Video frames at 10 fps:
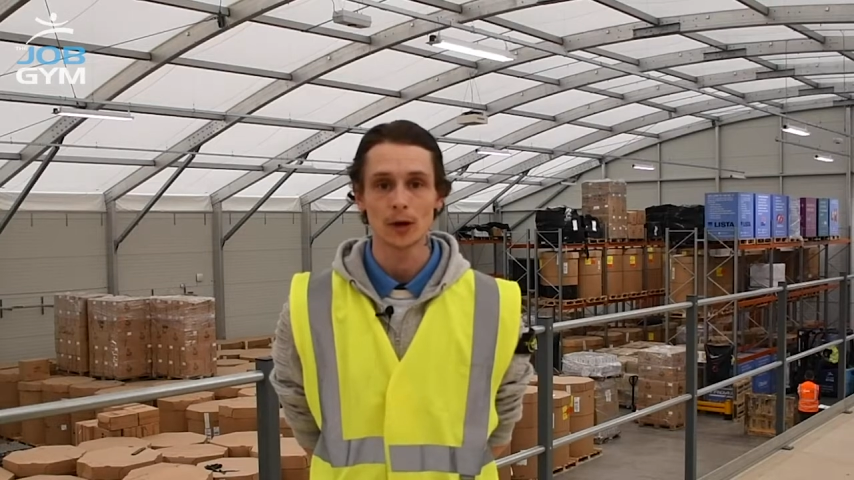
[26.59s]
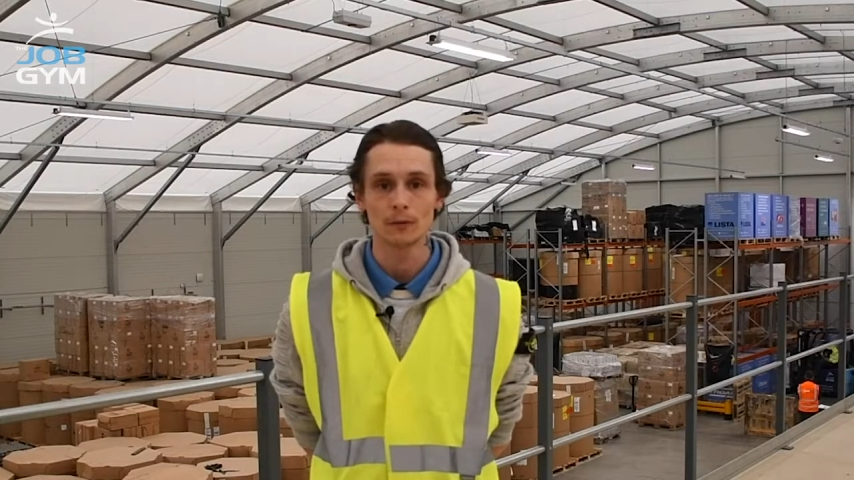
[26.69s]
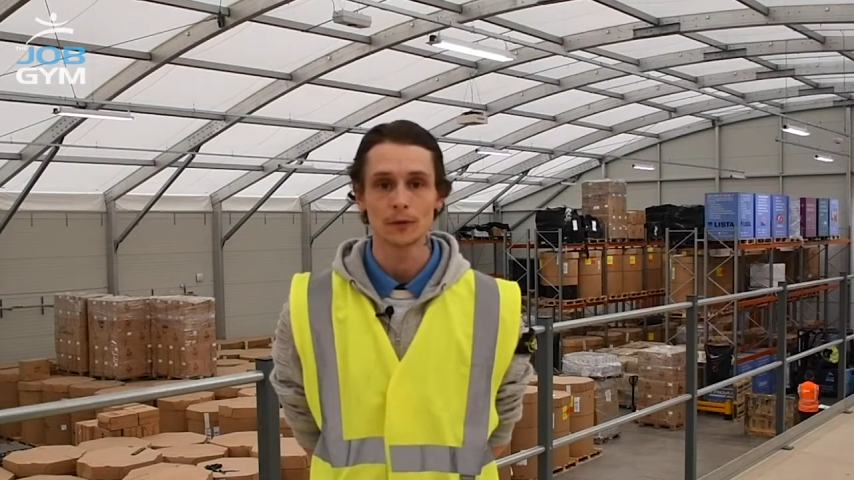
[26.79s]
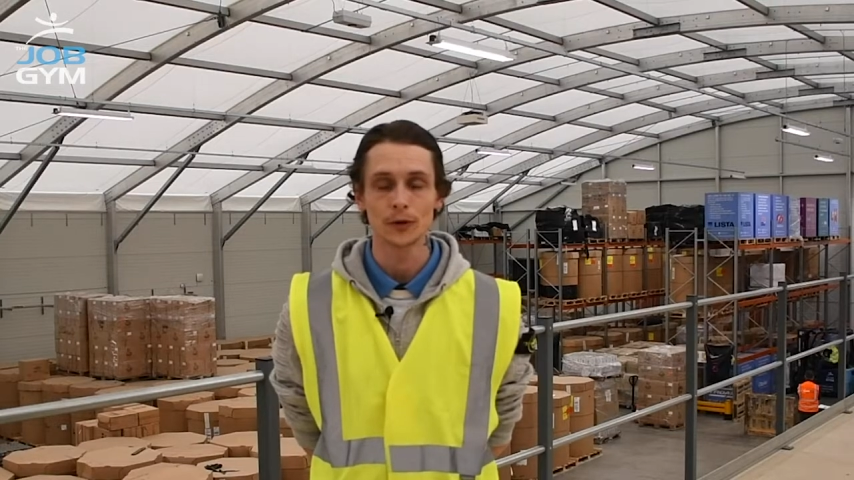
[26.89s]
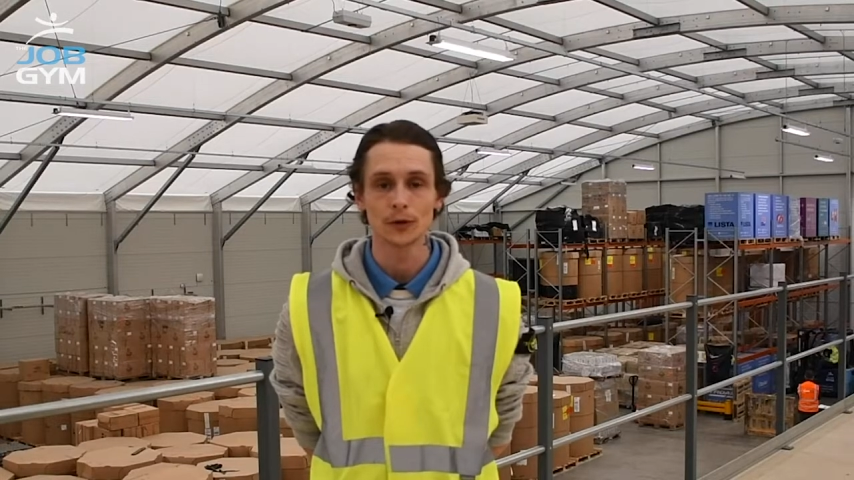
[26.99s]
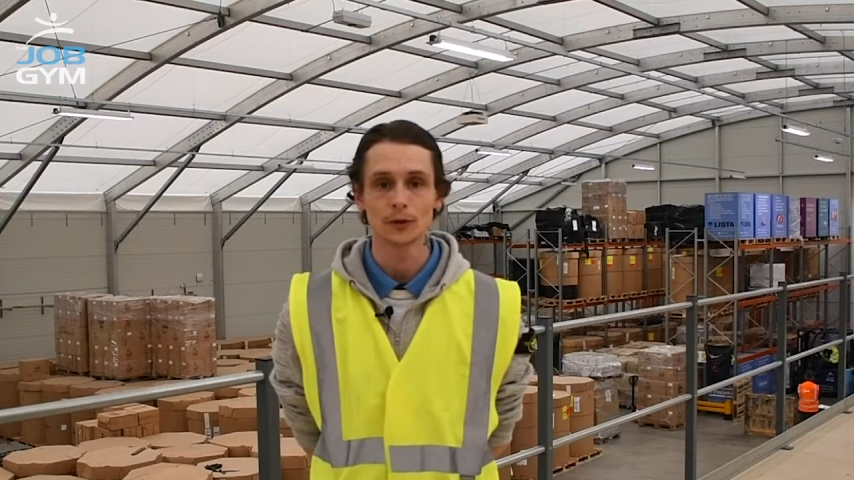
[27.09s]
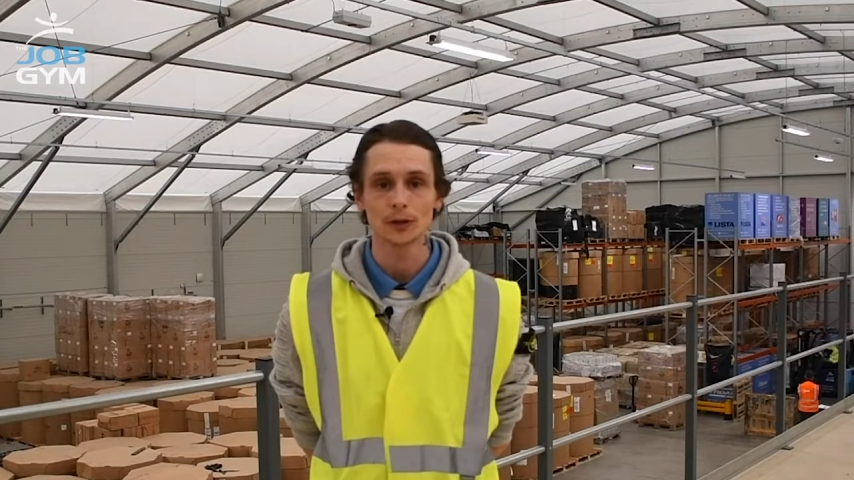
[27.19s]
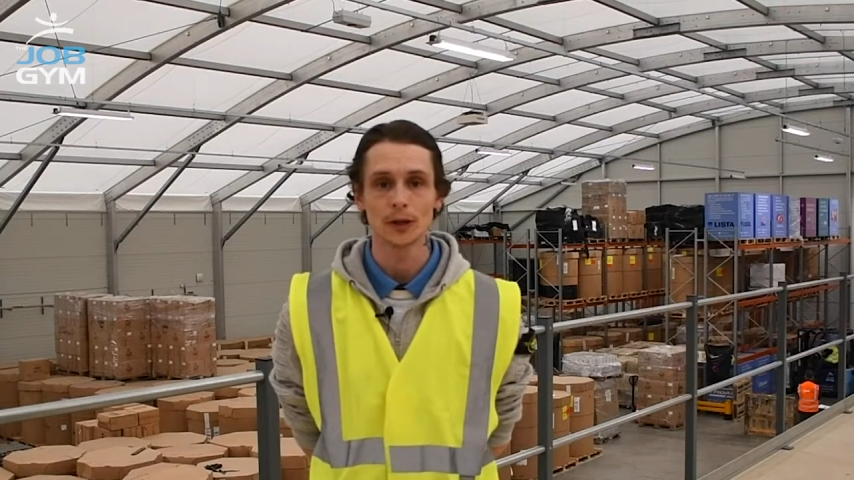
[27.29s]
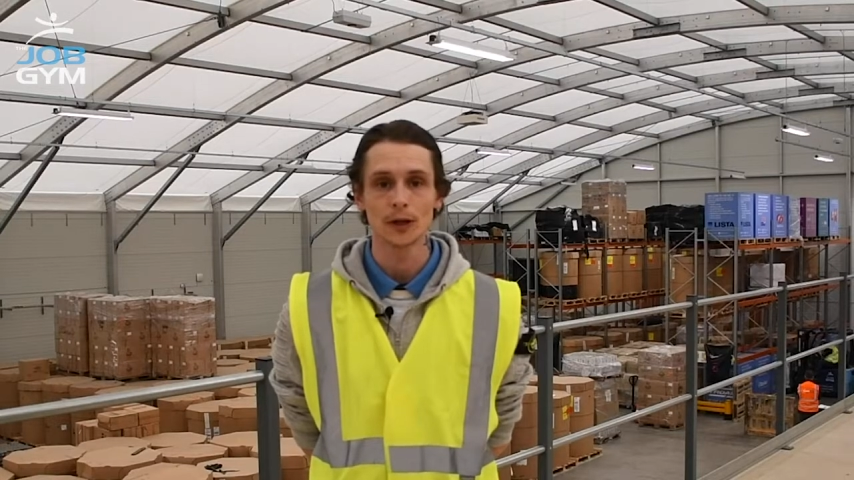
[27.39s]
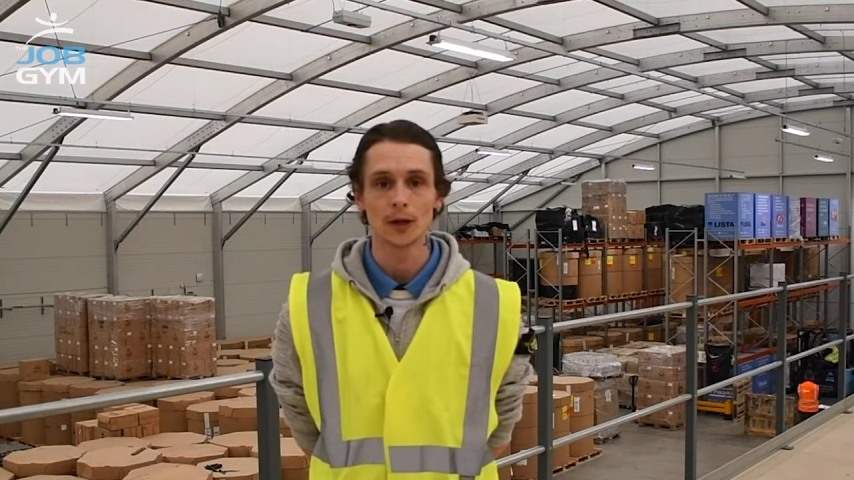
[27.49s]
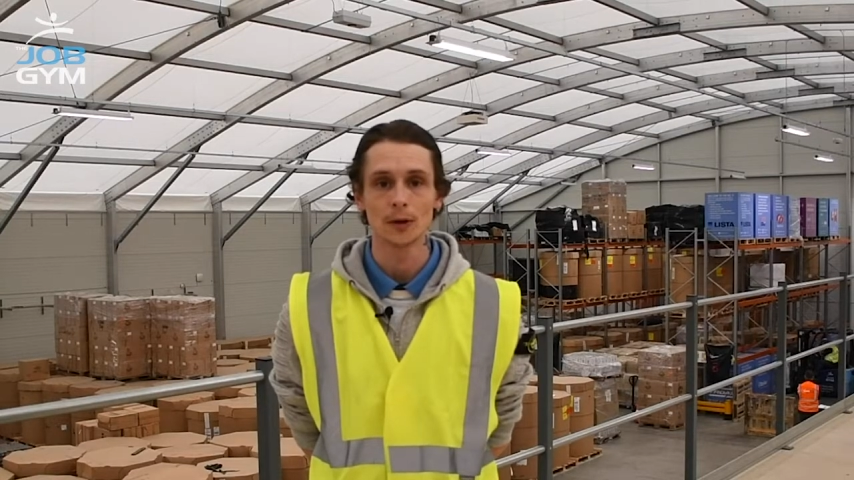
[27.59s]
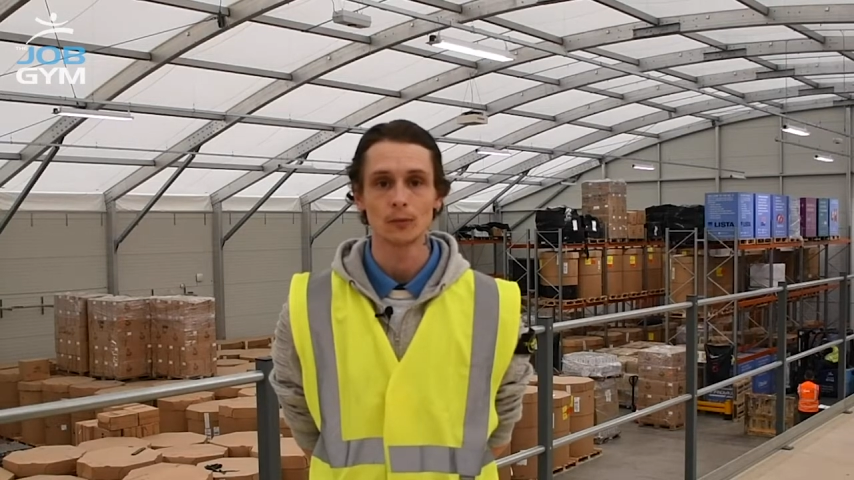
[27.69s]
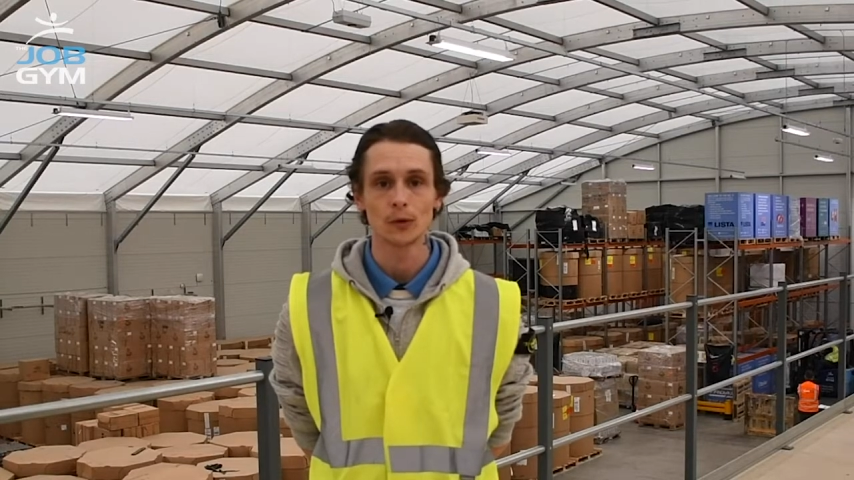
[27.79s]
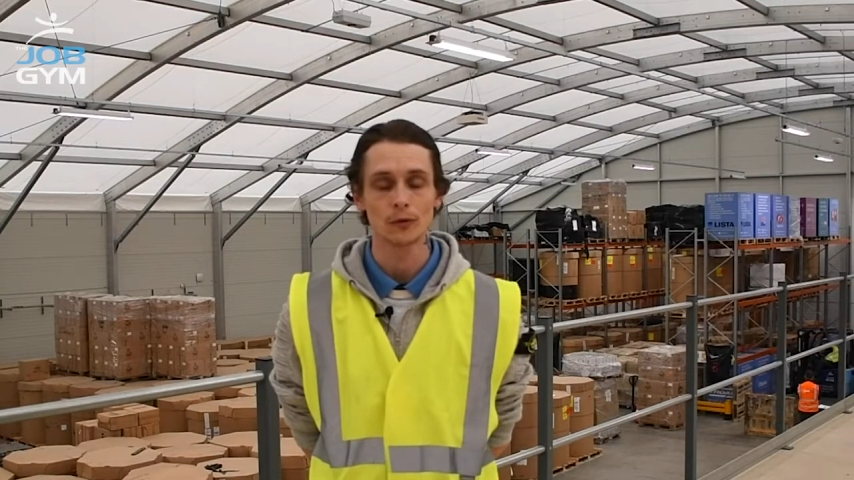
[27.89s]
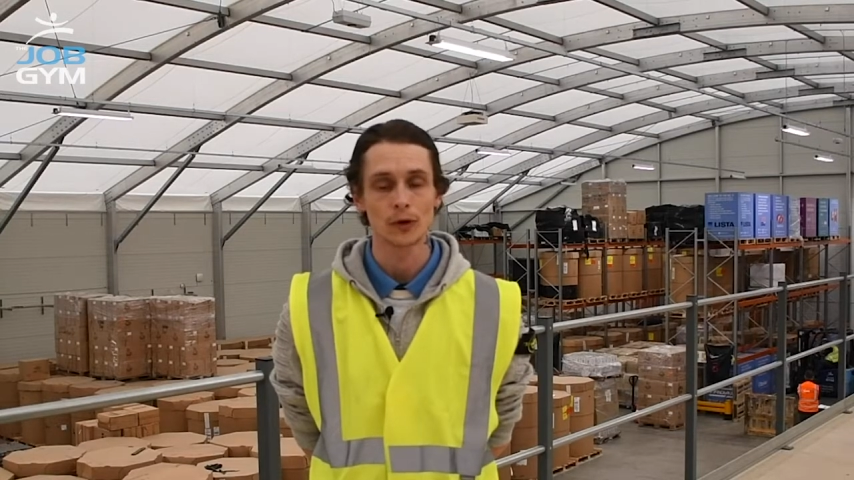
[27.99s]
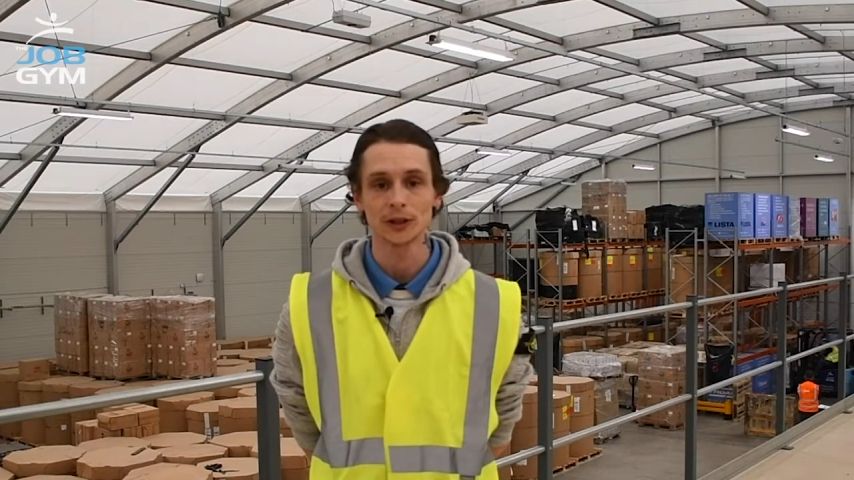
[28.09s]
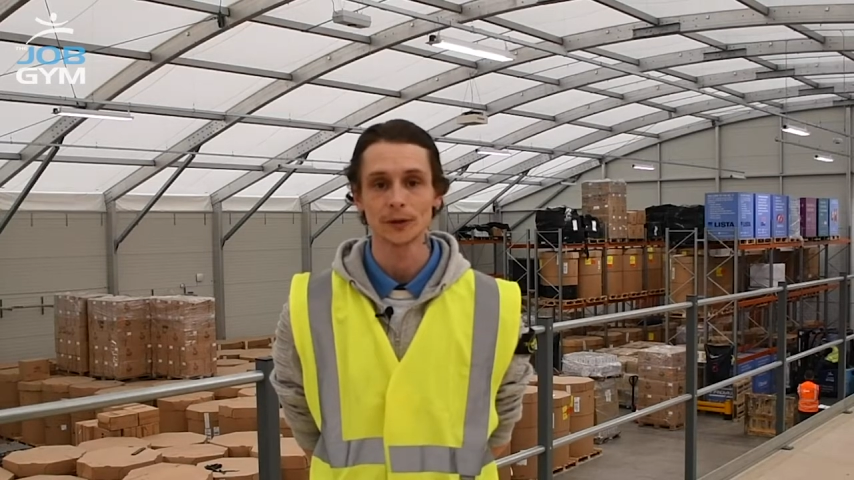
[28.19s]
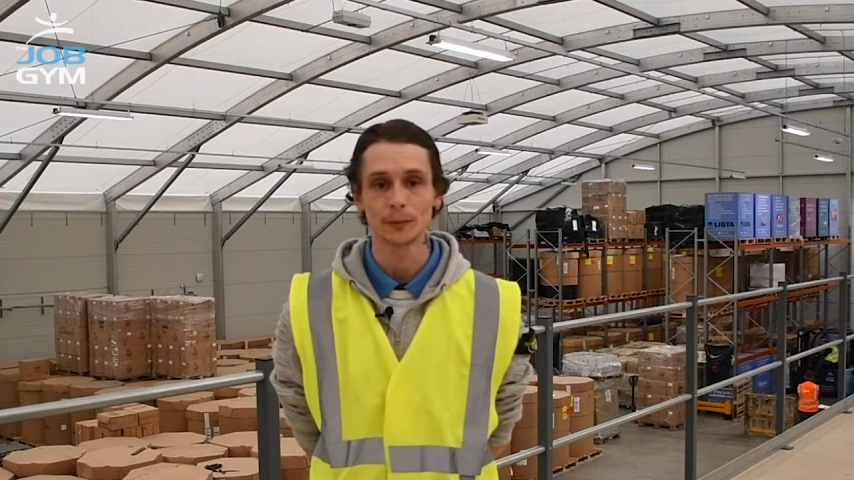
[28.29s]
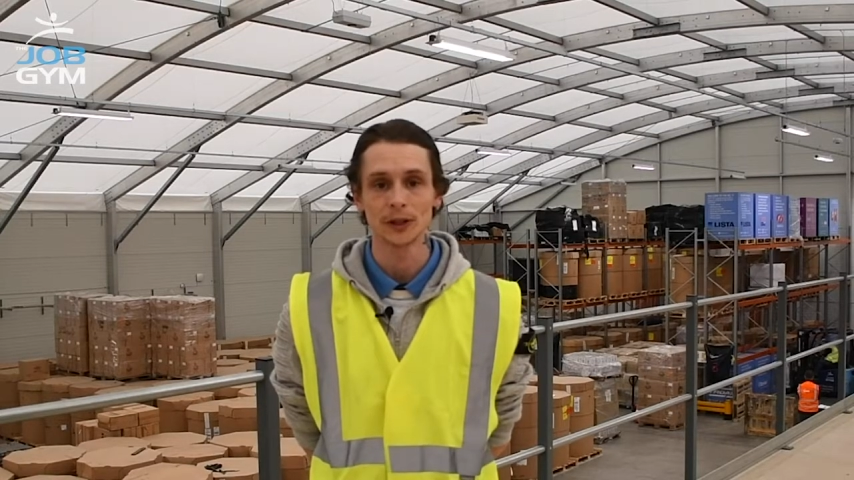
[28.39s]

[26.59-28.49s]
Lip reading: confidence, refreshing